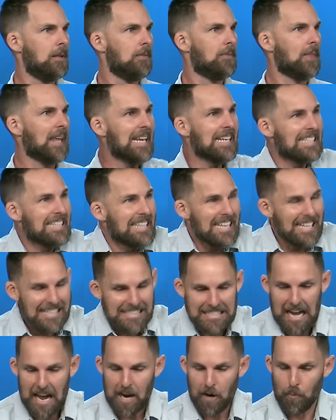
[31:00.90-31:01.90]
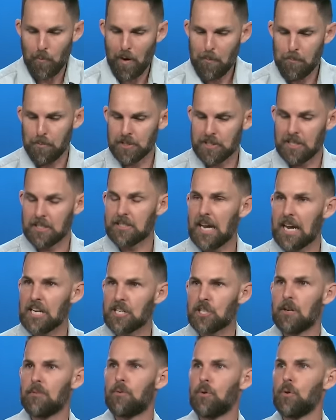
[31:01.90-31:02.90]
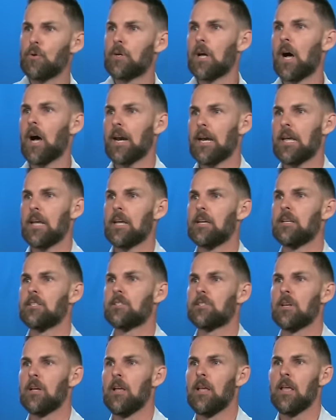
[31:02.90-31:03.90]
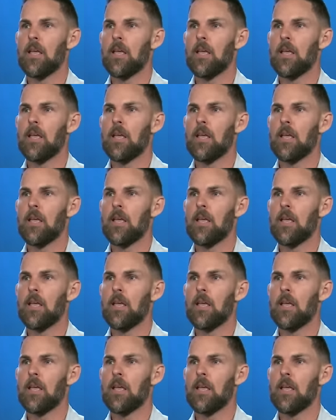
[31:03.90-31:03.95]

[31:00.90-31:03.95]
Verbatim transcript: that he's the exact representation of who God is